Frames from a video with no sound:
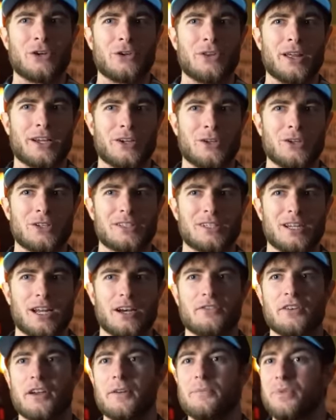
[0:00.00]
and all that good
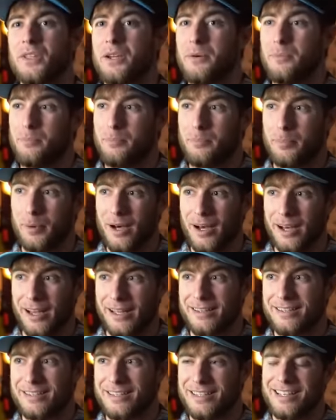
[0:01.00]
stuff.
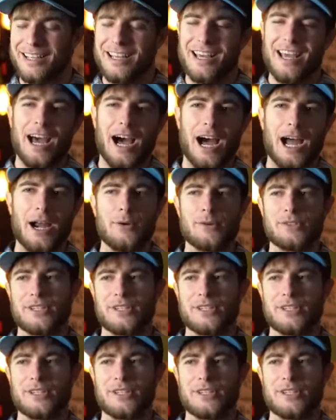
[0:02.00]
But I